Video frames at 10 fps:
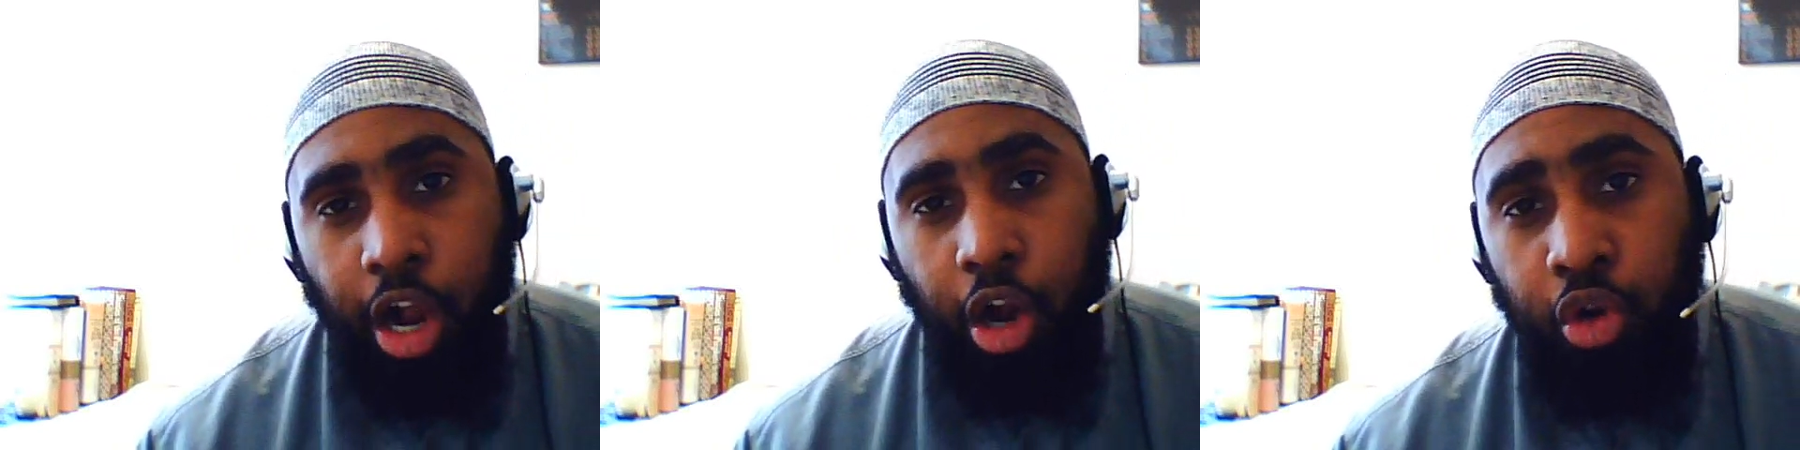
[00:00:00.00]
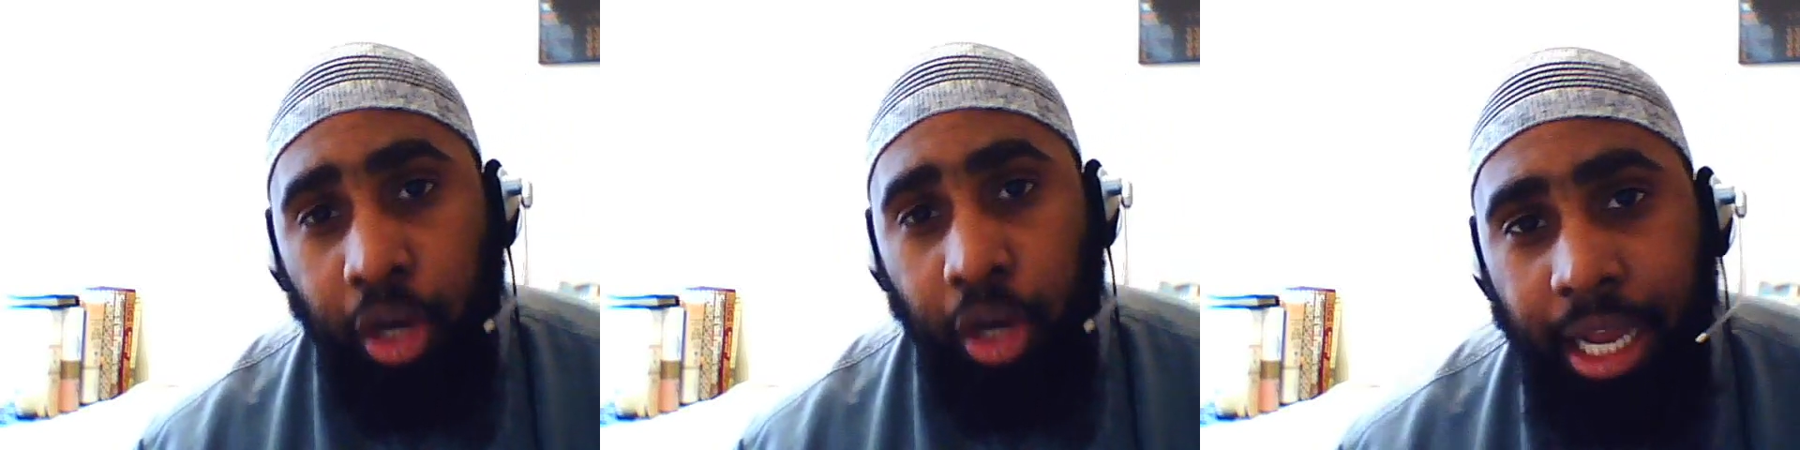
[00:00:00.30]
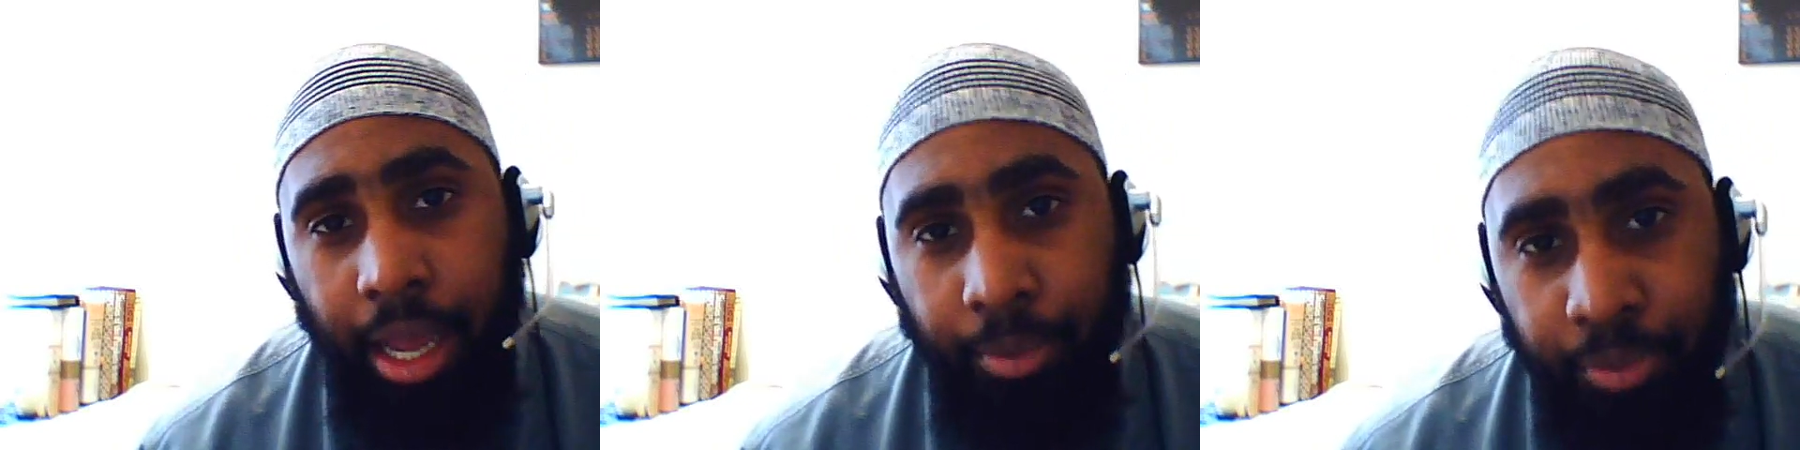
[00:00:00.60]
look
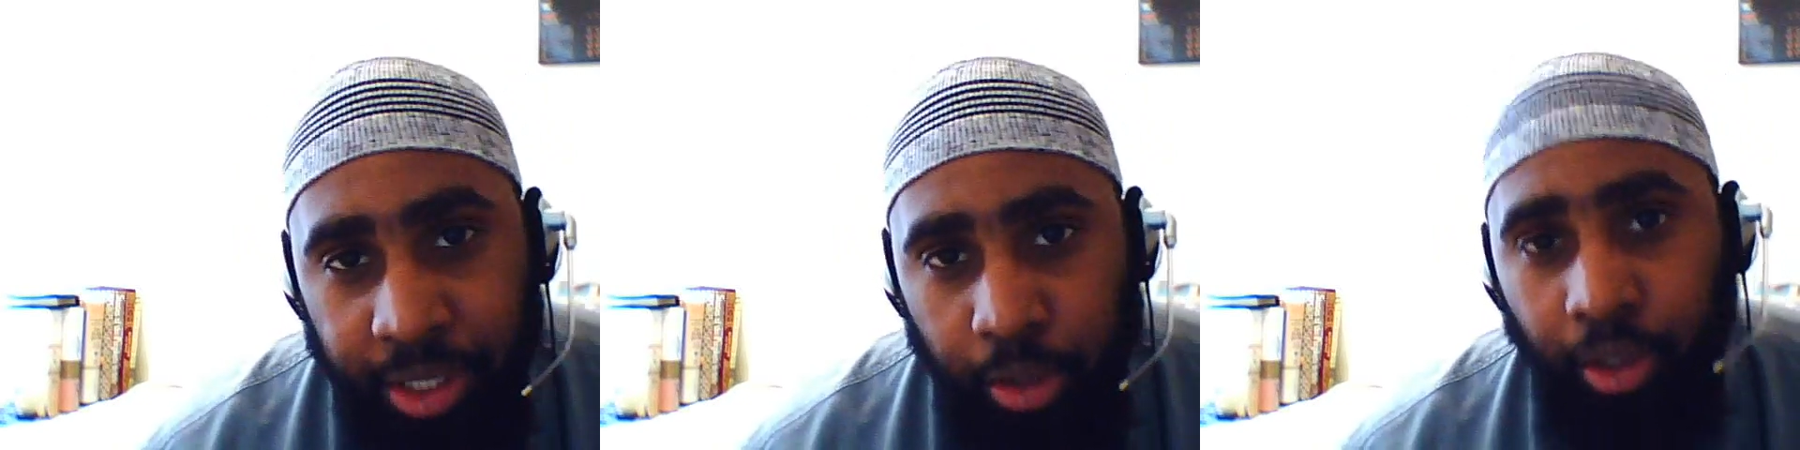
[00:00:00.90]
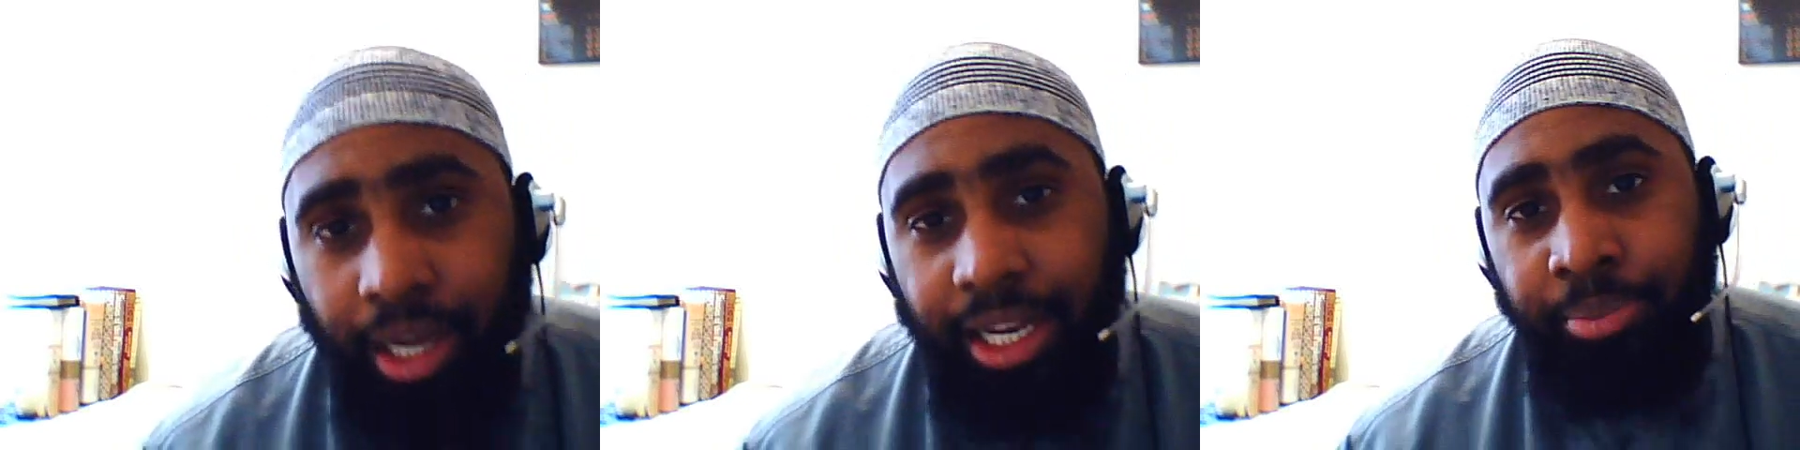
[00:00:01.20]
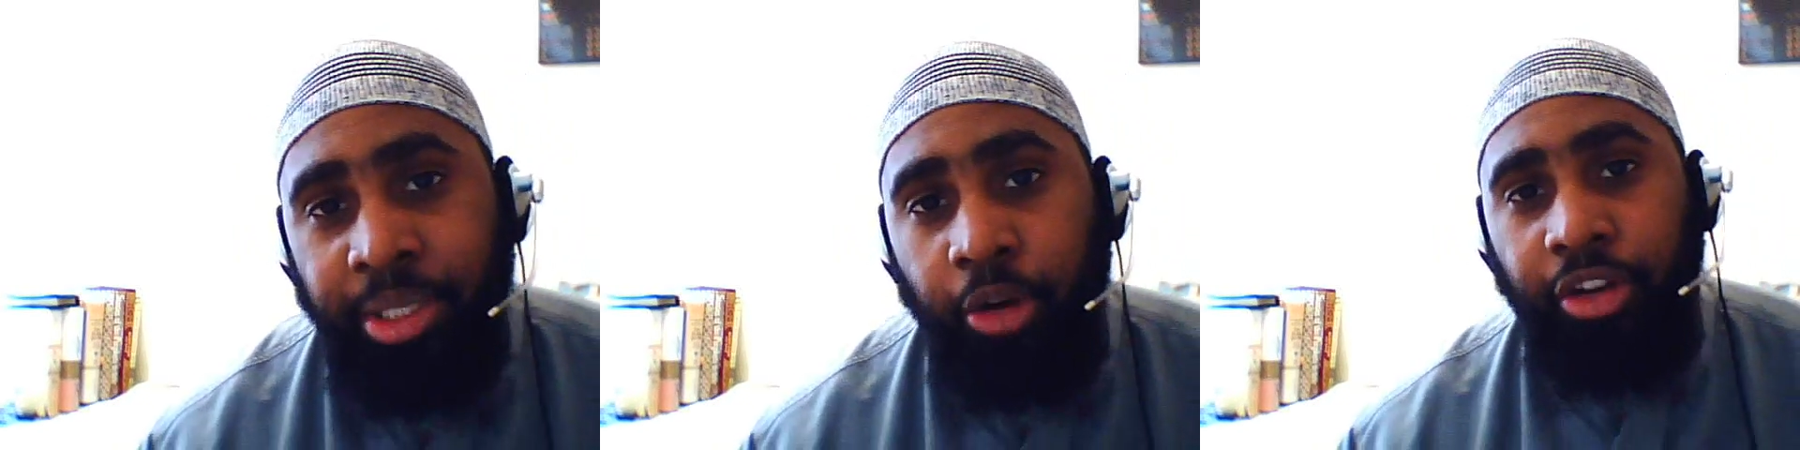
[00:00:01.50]
at
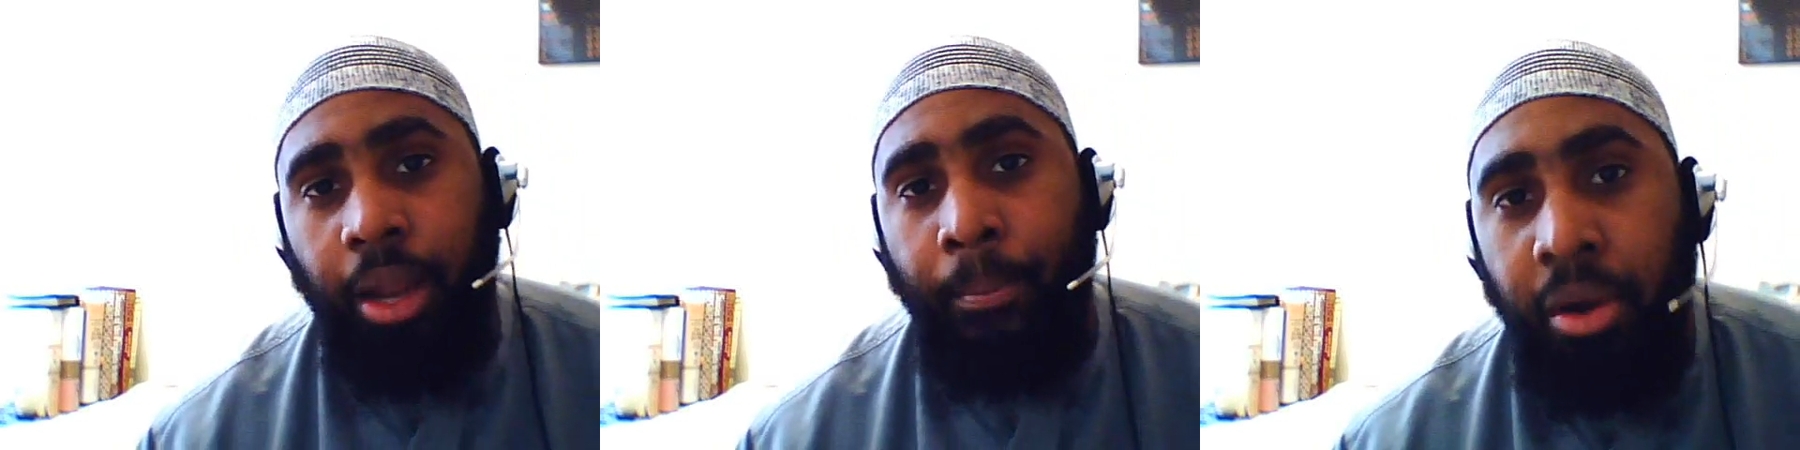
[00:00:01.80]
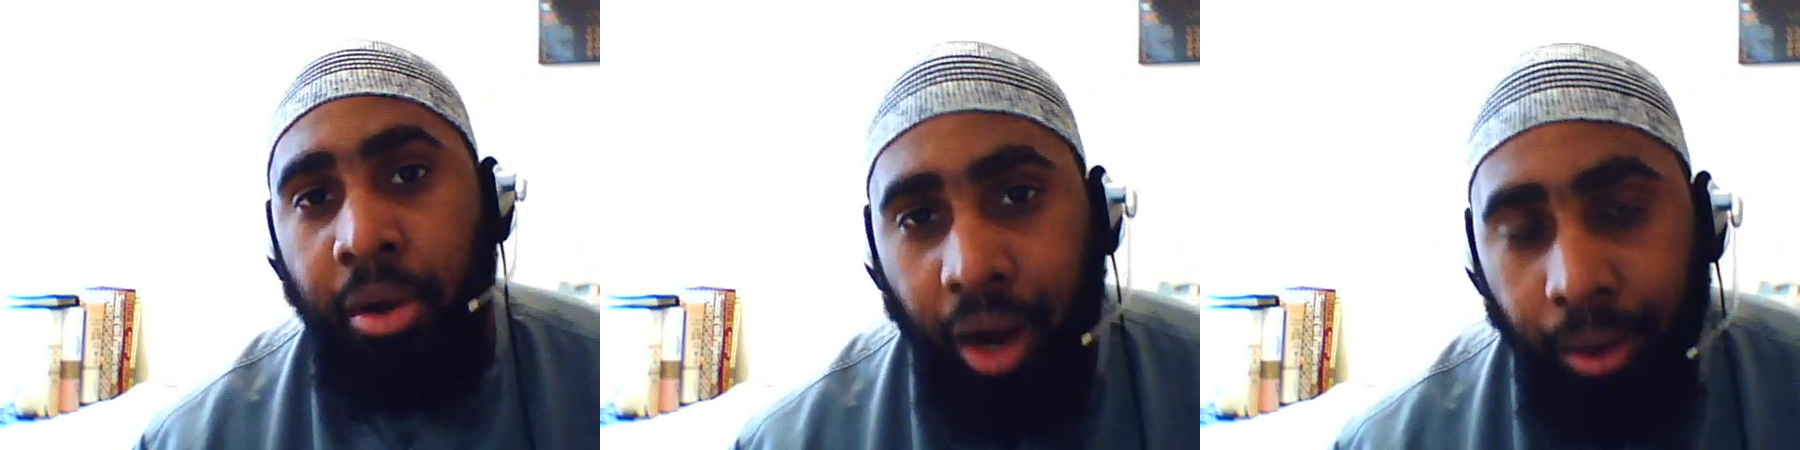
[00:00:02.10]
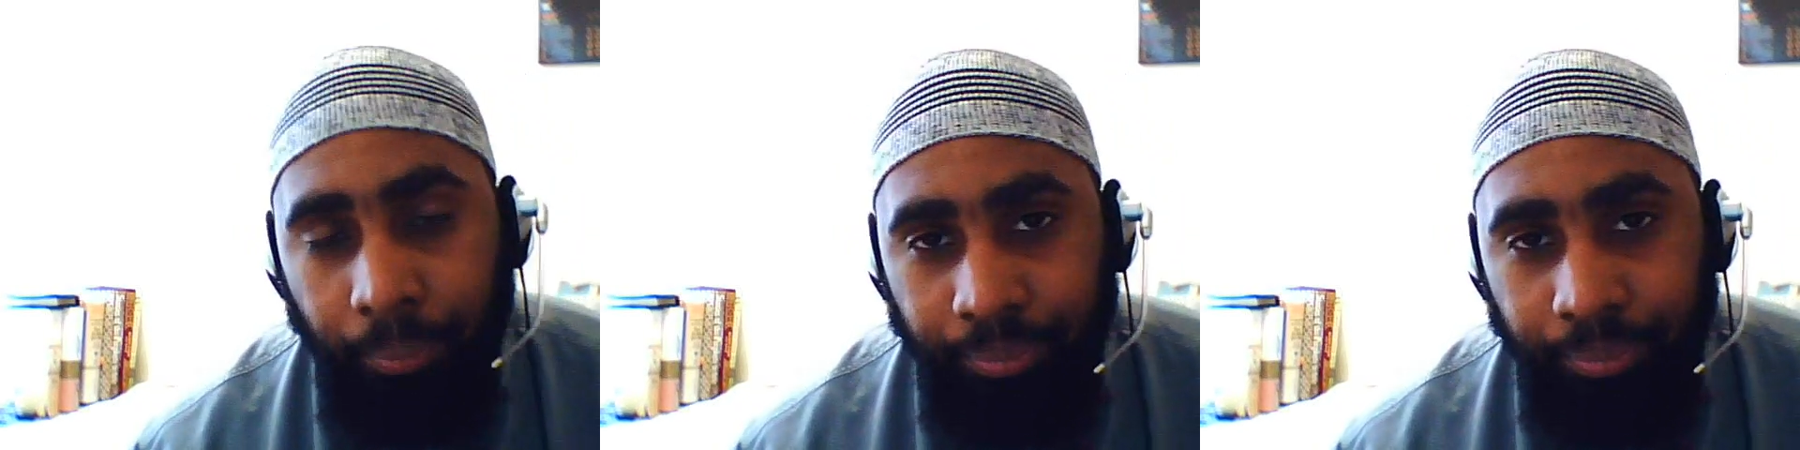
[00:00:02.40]
themselves in a mirror,
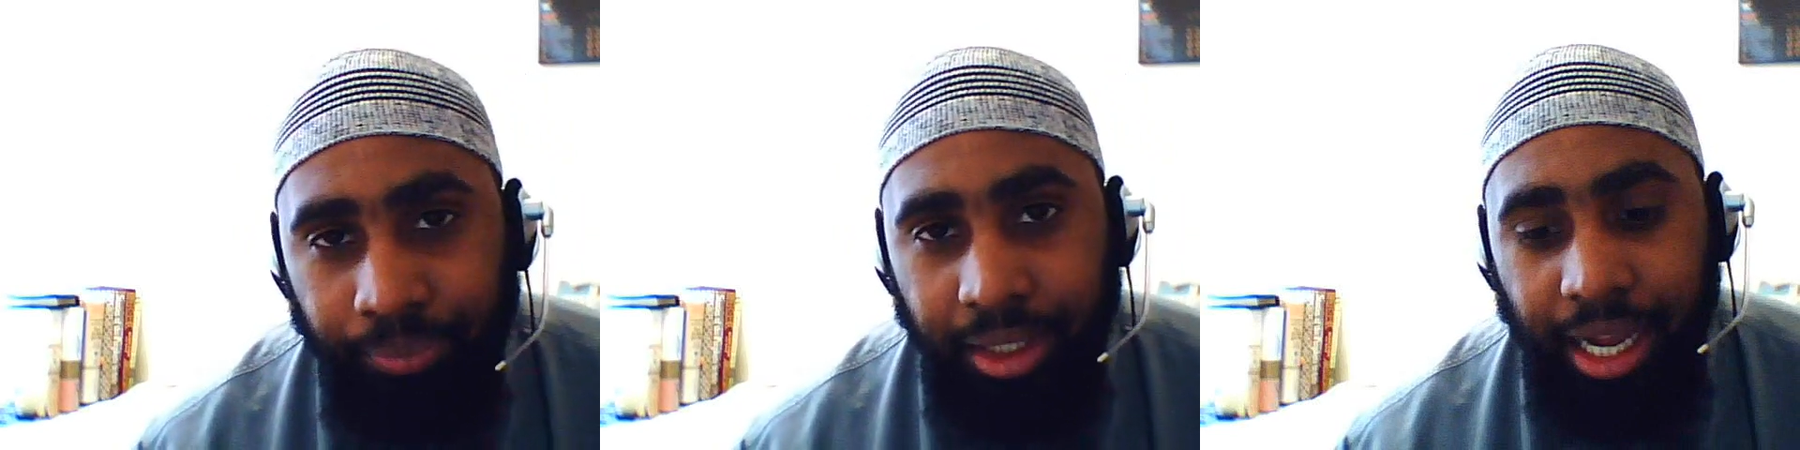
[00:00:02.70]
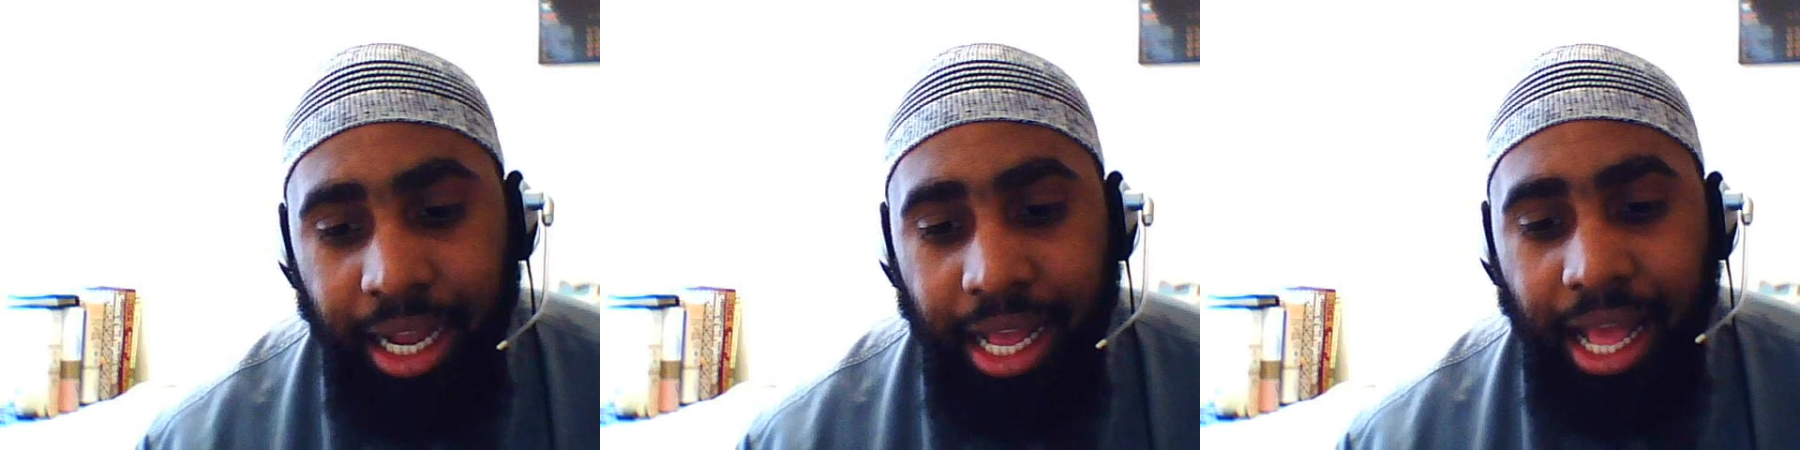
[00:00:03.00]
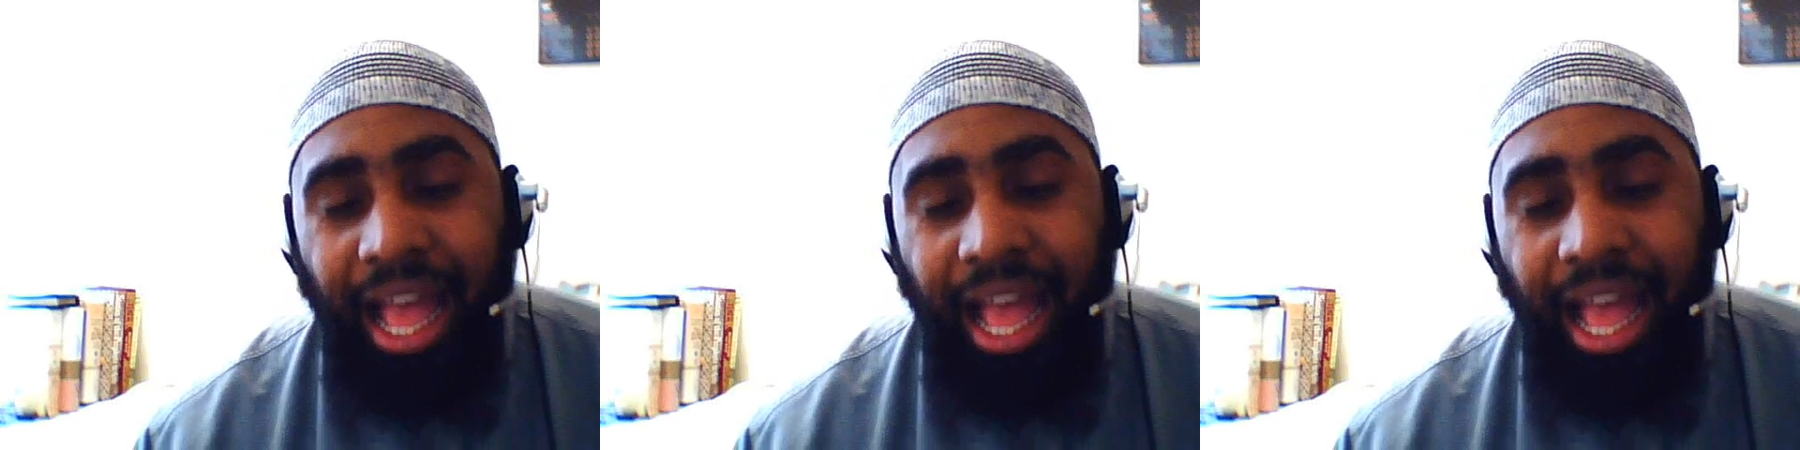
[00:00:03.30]
yeah,